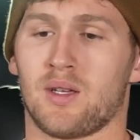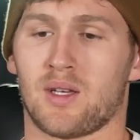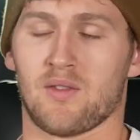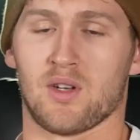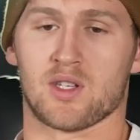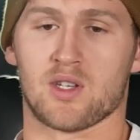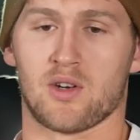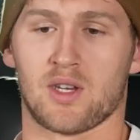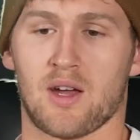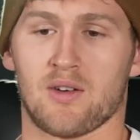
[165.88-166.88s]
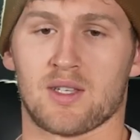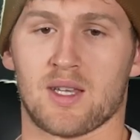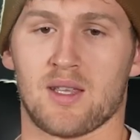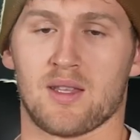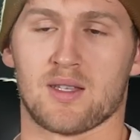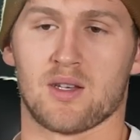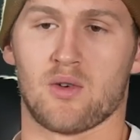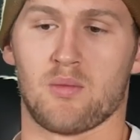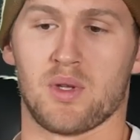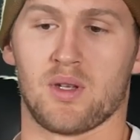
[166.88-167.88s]
given it's non-guarantee, there's
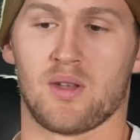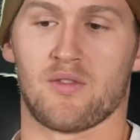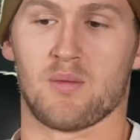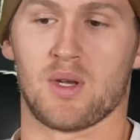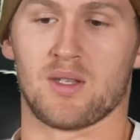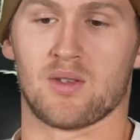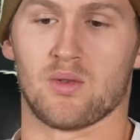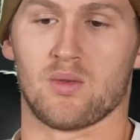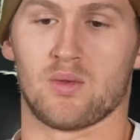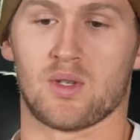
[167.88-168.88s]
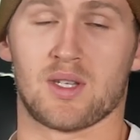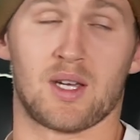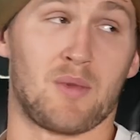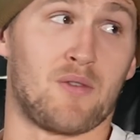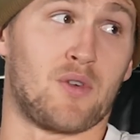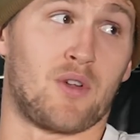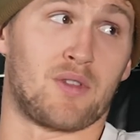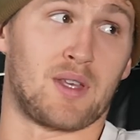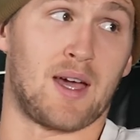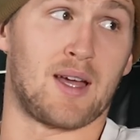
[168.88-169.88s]
no ability for me to take my foot off
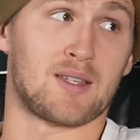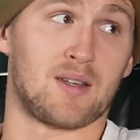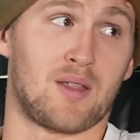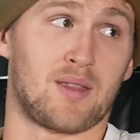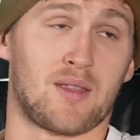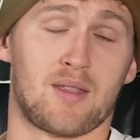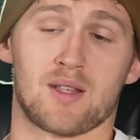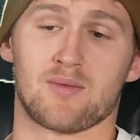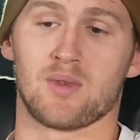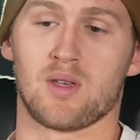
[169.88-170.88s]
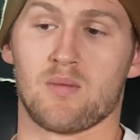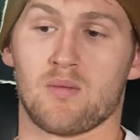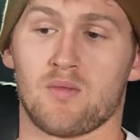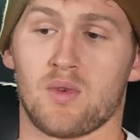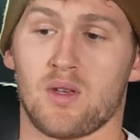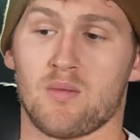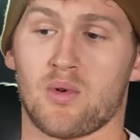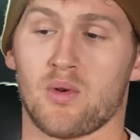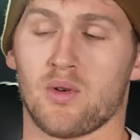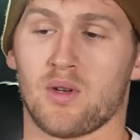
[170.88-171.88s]
the gas, and I think that's really, really
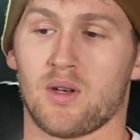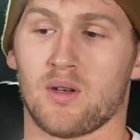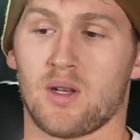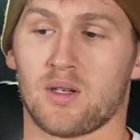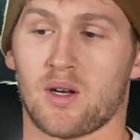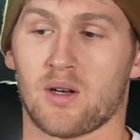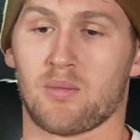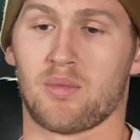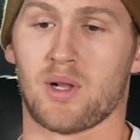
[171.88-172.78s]
important and kind of